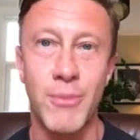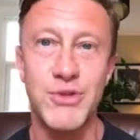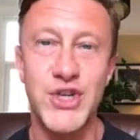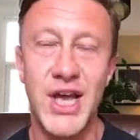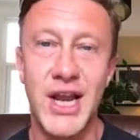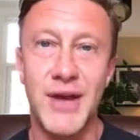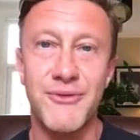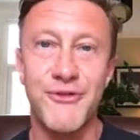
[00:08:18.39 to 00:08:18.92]

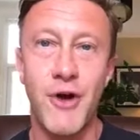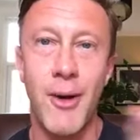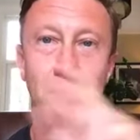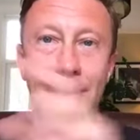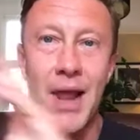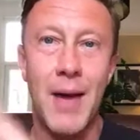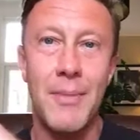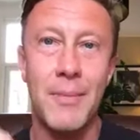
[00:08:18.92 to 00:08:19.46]
Gillian from
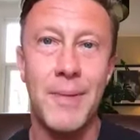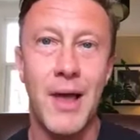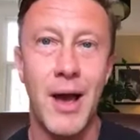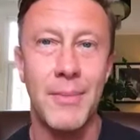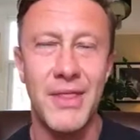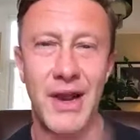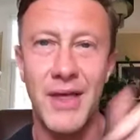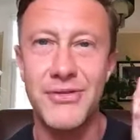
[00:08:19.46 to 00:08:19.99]
blah, blah, blah.
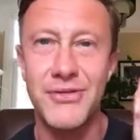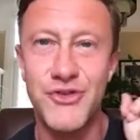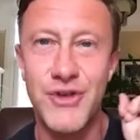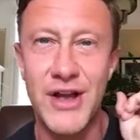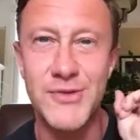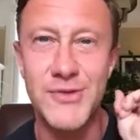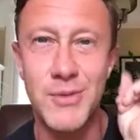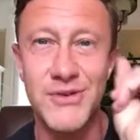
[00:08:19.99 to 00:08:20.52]
But the London
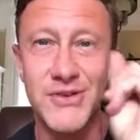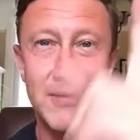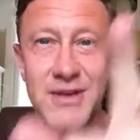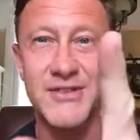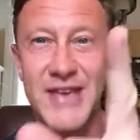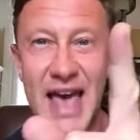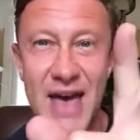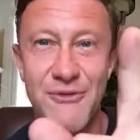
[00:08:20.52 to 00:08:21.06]
Transport Museum
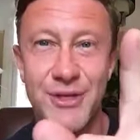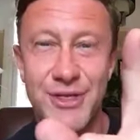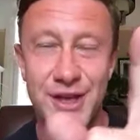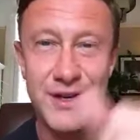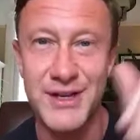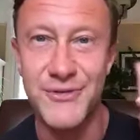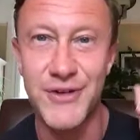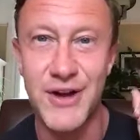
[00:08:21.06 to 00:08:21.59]
does everything
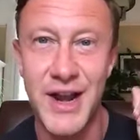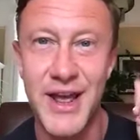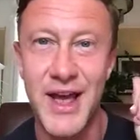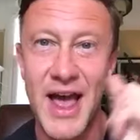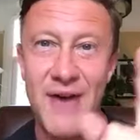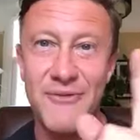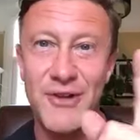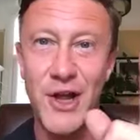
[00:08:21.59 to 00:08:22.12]
differently. I
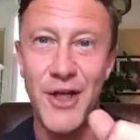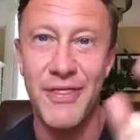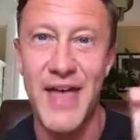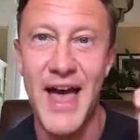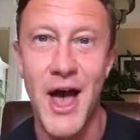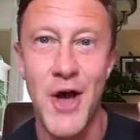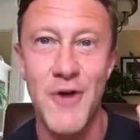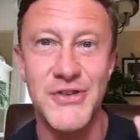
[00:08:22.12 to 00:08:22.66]
have learnt
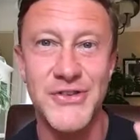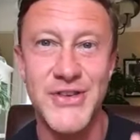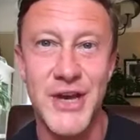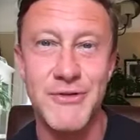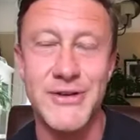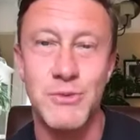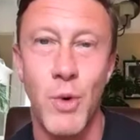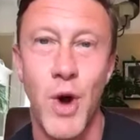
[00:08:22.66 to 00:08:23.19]
that over
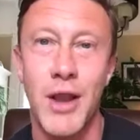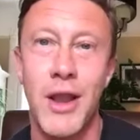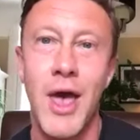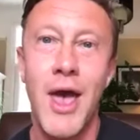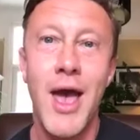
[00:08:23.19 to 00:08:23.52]
series 1.